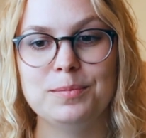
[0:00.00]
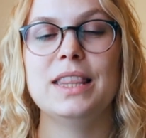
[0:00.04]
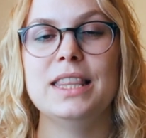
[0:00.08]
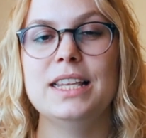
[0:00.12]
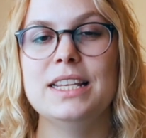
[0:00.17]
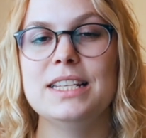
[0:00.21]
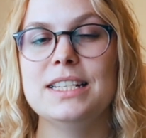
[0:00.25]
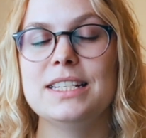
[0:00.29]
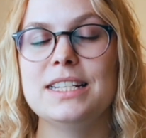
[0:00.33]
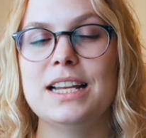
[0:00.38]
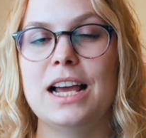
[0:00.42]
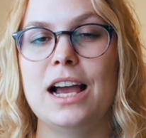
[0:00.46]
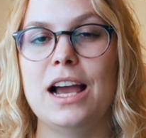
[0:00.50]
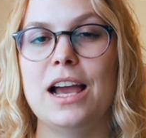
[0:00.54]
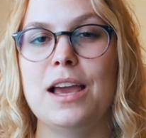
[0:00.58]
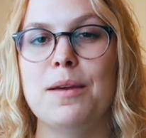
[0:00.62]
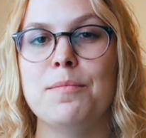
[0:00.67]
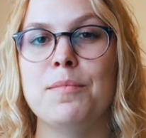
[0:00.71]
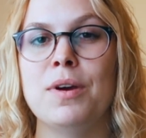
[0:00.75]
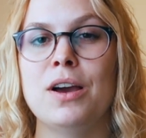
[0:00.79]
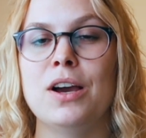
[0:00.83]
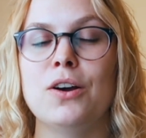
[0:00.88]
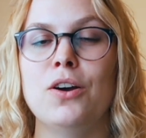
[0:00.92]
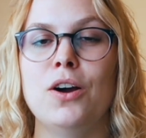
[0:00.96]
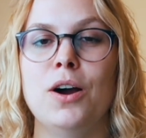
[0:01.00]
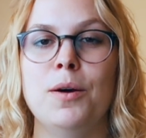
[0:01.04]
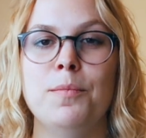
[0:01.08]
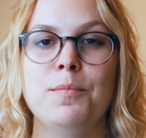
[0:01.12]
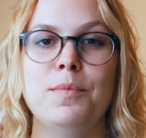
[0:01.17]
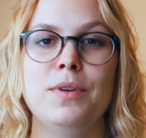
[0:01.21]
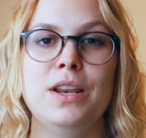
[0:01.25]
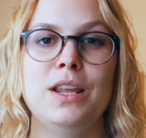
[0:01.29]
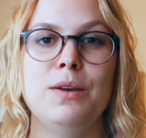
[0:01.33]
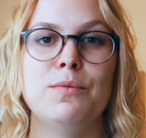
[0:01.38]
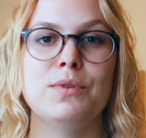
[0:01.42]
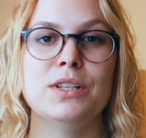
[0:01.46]
This time, a
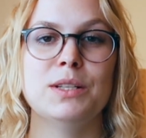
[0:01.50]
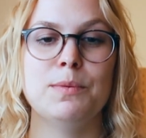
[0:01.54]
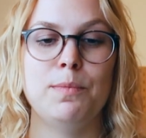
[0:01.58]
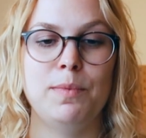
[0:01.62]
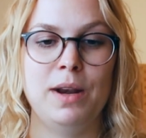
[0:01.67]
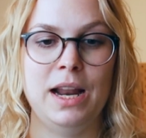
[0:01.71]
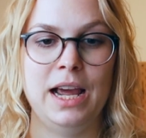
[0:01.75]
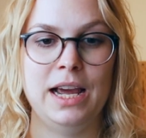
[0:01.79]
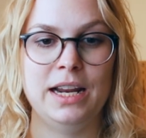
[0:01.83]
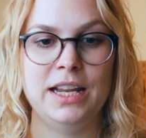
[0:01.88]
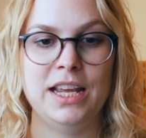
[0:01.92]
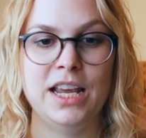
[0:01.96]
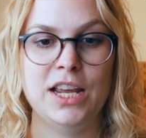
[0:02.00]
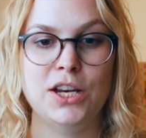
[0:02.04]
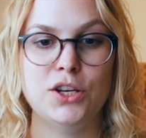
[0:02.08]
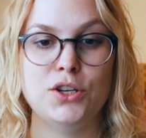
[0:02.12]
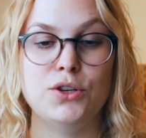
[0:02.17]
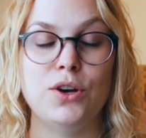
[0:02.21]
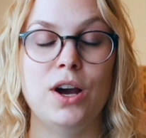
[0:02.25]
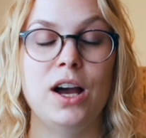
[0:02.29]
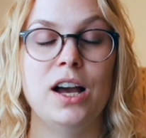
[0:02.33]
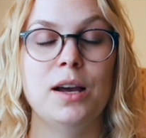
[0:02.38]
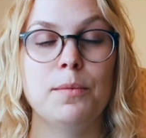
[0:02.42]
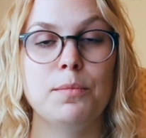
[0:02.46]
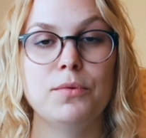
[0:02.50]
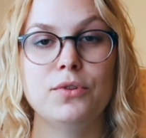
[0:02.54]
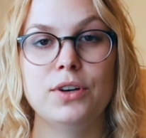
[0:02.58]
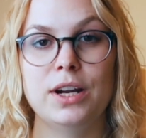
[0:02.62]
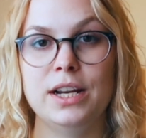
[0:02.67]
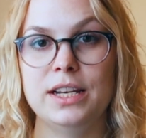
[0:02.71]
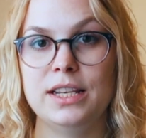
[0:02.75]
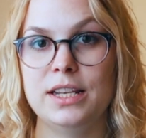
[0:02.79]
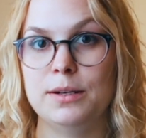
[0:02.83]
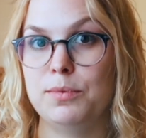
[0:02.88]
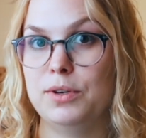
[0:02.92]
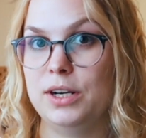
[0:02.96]
company was planning to
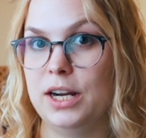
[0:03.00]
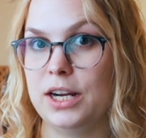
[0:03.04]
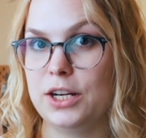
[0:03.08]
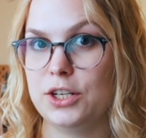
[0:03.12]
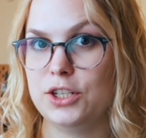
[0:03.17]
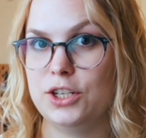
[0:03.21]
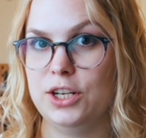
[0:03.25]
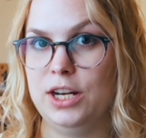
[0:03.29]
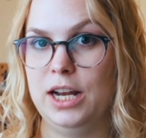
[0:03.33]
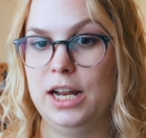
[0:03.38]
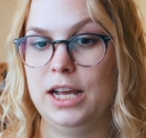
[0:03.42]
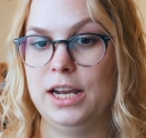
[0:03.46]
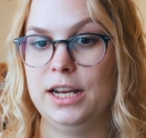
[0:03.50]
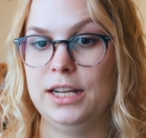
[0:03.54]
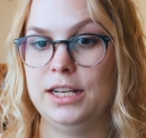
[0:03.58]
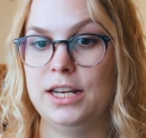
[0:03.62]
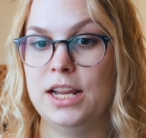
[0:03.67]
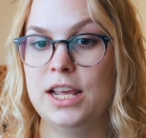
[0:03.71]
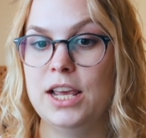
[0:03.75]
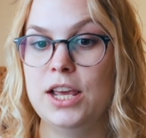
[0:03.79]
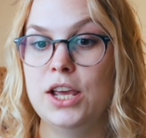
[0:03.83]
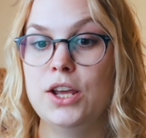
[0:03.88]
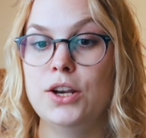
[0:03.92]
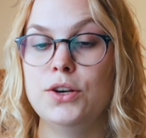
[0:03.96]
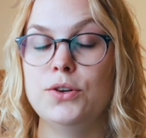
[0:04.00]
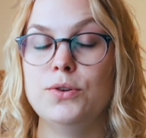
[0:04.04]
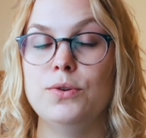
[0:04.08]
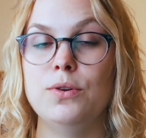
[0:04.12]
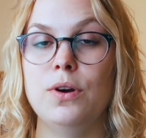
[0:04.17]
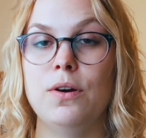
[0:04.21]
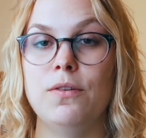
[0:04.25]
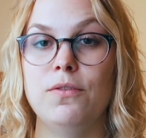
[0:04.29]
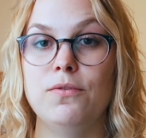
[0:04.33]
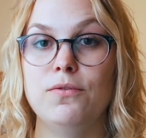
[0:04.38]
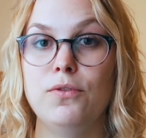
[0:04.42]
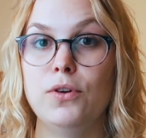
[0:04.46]
upgrade their production line to
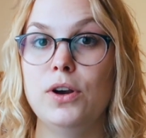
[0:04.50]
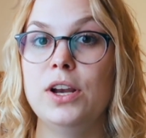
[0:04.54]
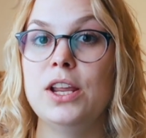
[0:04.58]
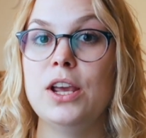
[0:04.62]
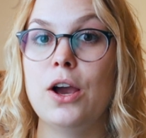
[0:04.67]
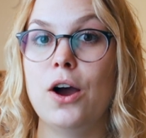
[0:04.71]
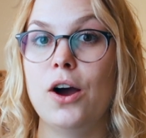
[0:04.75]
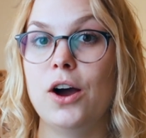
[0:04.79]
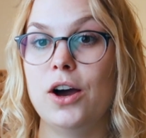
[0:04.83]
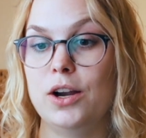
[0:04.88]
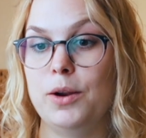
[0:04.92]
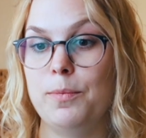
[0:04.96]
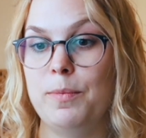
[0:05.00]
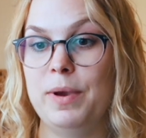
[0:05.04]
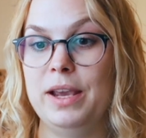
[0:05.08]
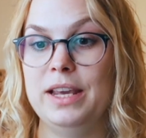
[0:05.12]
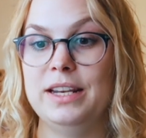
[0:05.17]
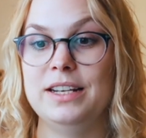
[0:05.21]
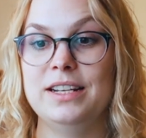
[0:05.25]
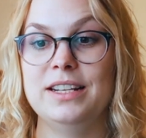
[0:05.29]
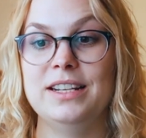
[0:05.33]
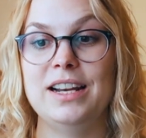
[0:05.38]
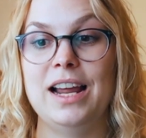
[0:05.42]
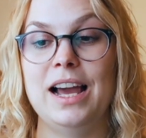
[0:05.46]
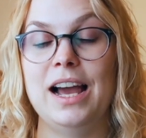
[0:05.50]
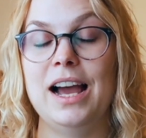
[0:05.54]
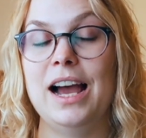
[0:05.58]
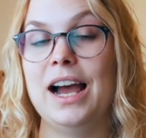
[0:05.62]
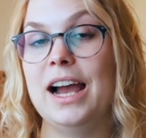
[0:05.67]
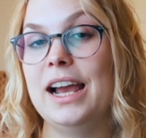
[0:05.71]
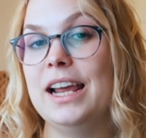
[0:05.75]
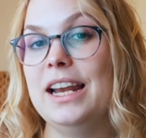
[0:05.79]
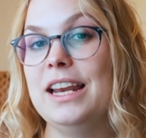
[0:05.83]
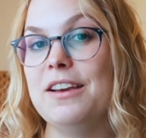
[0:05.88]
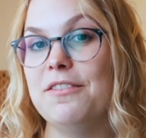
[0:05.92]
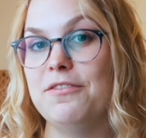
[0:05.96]
a fully automated,
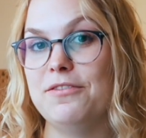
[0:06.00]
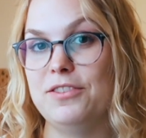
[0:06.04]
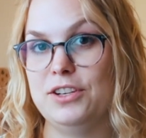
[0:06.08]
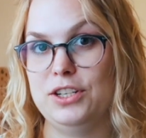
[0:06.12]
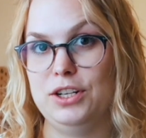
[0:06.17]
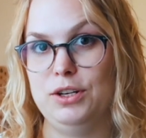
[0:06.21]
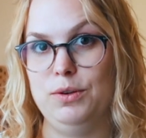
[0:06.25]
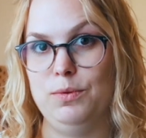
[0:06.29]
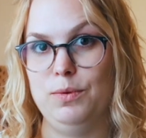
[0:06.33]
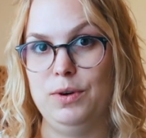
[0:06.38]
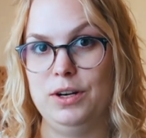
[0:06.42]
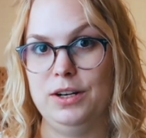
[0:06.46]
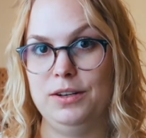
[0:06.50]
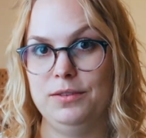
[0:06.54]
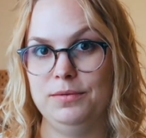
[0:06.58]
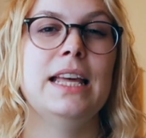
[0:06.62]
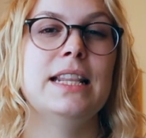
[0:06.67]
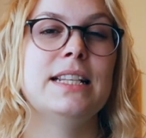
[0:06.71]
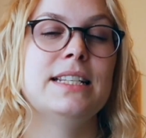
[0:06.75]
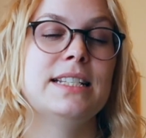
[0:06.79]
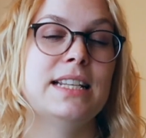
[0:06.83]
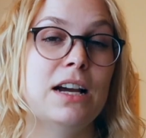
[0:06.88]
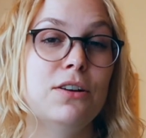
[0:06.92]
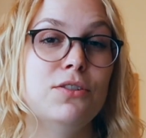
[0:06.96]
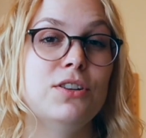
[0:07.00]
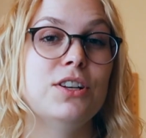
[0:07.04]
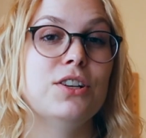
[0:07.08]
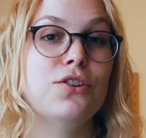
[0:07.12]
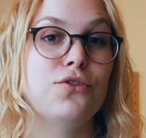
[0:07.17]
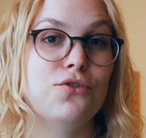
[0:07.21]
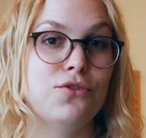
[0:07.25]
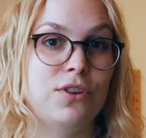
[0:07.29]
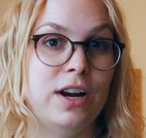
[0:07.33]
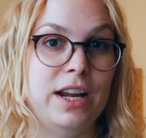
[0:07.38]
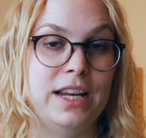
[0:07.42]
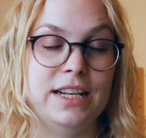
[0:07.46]
highly efficient one. It sounded
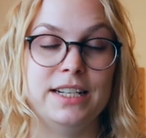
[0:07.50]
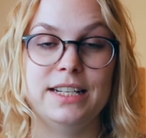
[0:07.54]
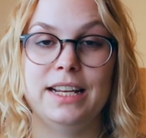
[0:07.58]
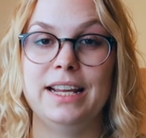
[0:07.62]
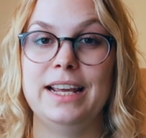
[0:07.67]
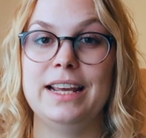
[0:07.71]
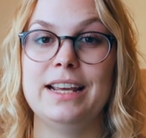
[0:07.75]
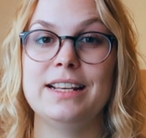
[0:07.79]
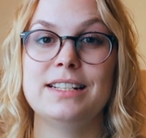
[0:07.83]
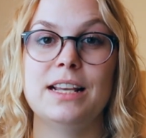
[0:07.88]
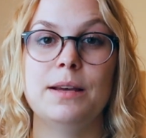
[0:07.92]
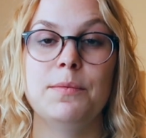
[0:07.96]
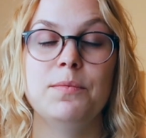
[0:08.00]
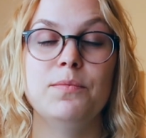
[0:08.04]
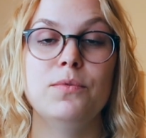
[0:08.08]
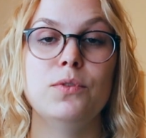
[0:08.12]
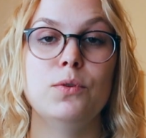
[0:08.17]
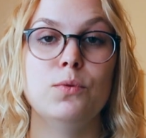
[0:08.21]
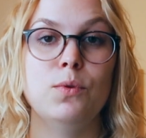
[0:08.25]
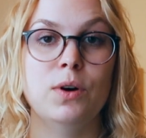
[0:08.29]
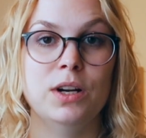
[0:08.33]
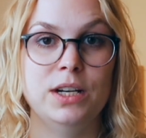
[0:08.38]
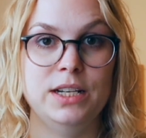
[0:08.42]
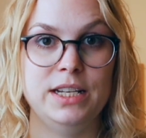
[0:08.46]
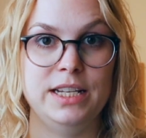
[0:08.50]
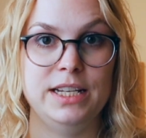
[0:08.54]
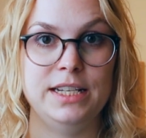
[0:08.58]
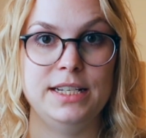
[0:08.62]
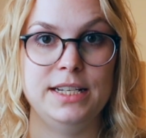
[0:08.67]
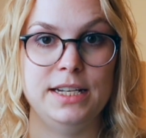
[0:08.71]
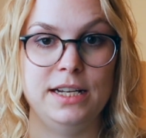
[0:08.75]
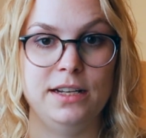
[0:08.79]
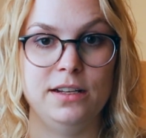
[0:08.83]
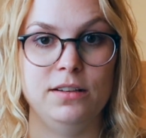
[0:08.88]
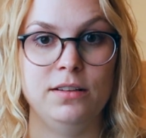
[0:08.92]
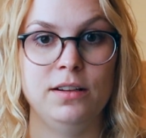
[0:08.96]
great, except for one
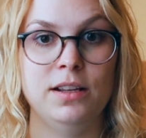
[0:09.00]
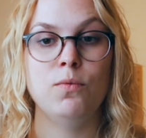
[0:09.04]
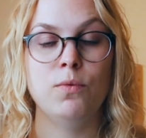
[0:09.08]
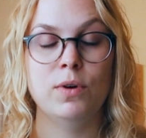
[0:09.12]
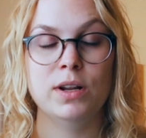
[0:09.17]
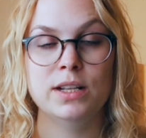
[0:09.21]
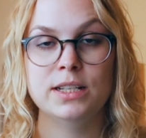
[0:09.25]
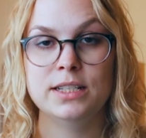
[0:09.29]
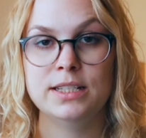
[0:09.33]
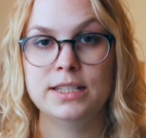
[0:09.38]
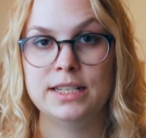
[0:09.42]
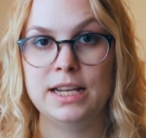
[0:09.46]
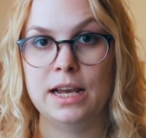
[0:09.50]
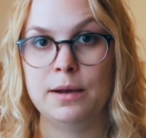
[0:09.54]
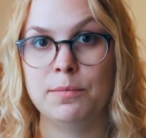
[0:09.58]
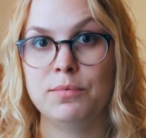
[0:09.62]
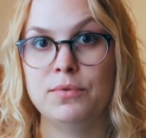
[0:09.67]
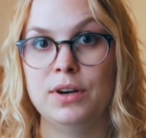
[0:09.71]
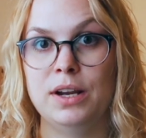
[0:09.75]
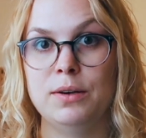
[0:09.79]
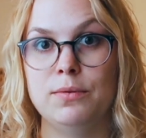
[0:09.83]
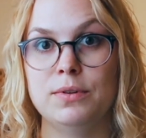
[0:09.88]
detail. Once the upgrade